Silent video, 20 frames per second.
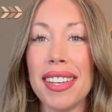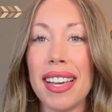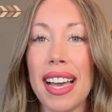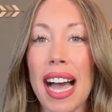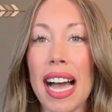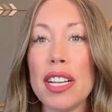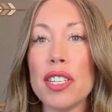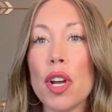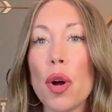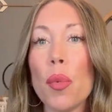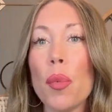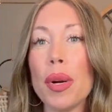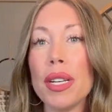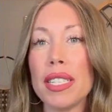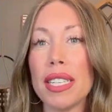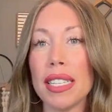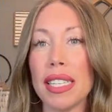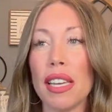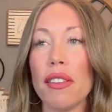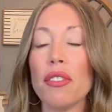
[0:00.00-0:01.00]
I don't want to
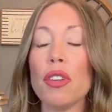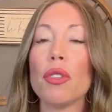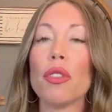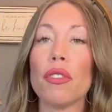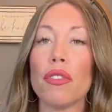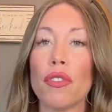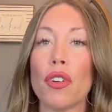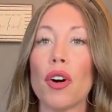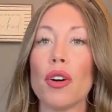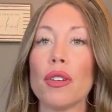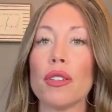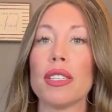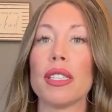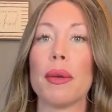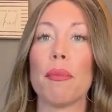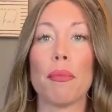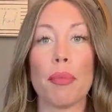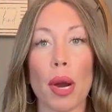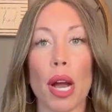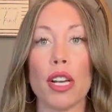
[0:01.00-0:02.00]
give you the false
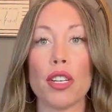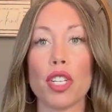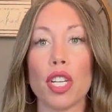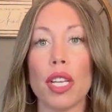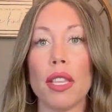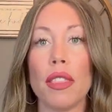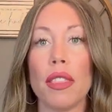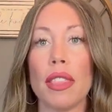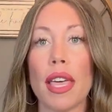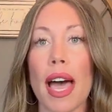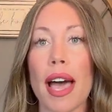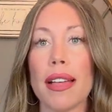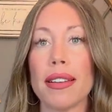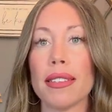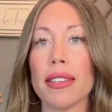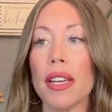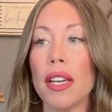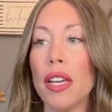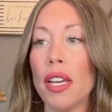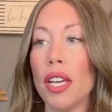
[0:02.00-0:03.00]
impression
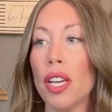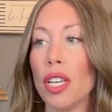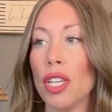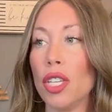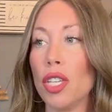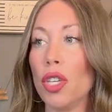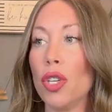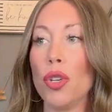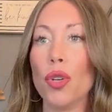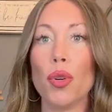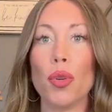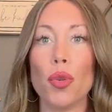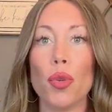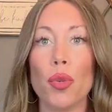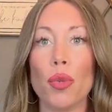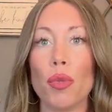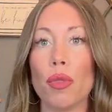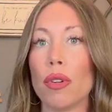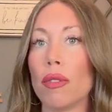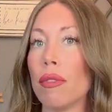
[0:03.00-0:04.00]
that
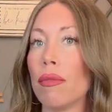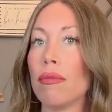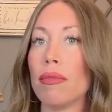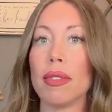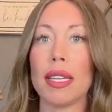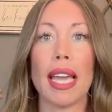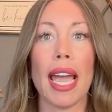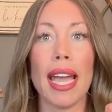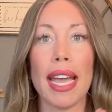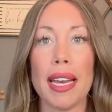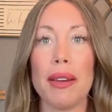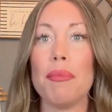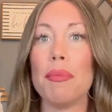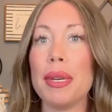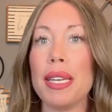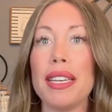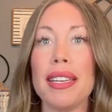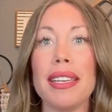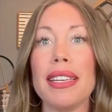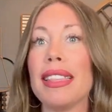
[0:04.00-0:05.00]
you
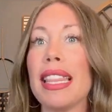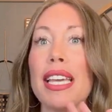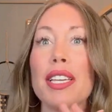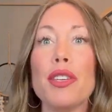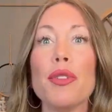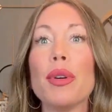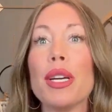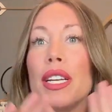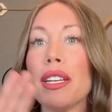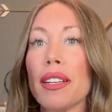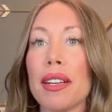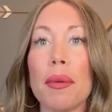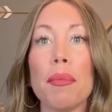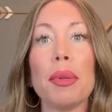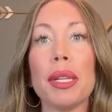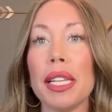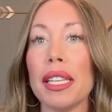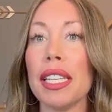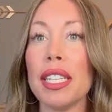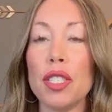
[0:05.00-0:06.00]
can
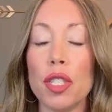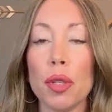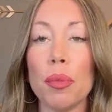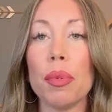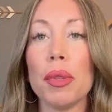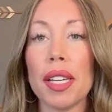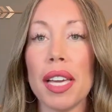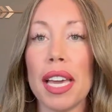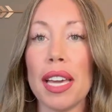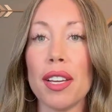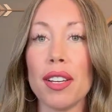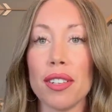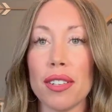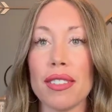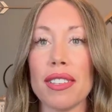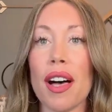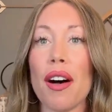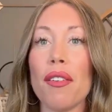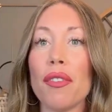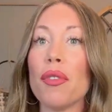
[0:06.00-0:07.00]
completely duplicate
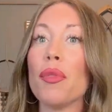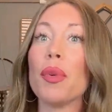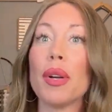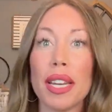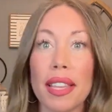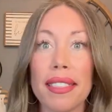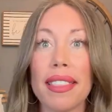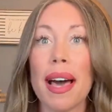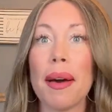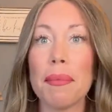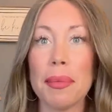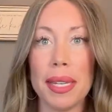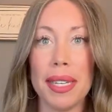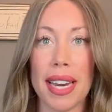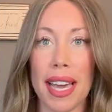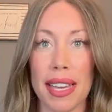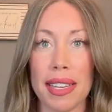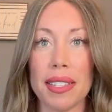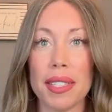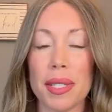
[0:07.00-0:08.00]
yourself. Wouldn't that be
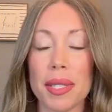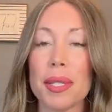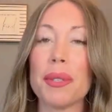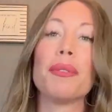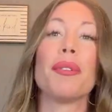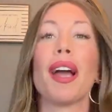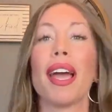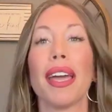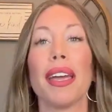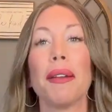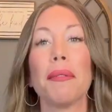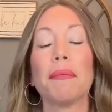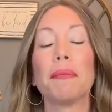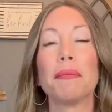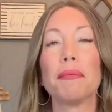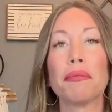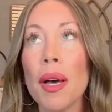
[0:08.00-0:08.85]
nice, right?